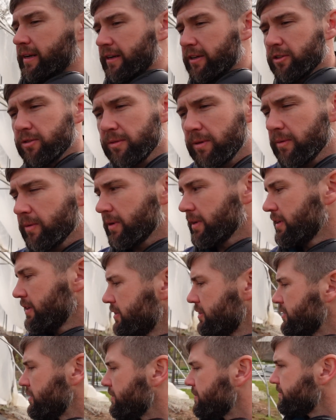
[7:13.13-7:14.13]
Here's what we're gonna
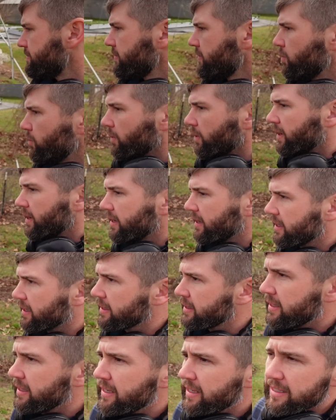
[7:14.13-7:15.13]
do. We're gonna,
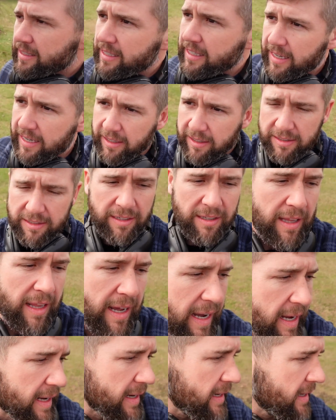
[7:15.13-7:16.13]
see, here's the
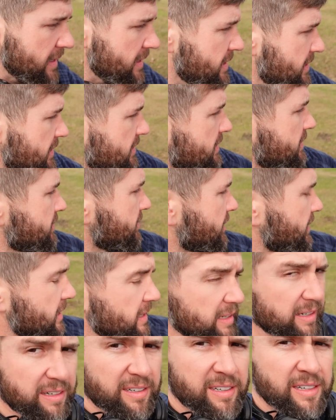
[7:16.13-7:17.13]
line right
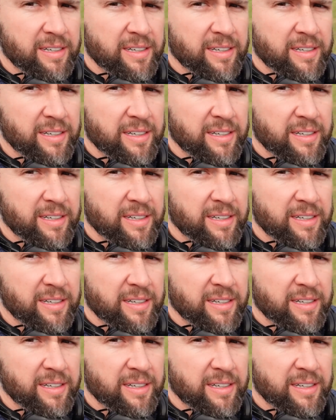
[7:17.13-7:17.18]
here.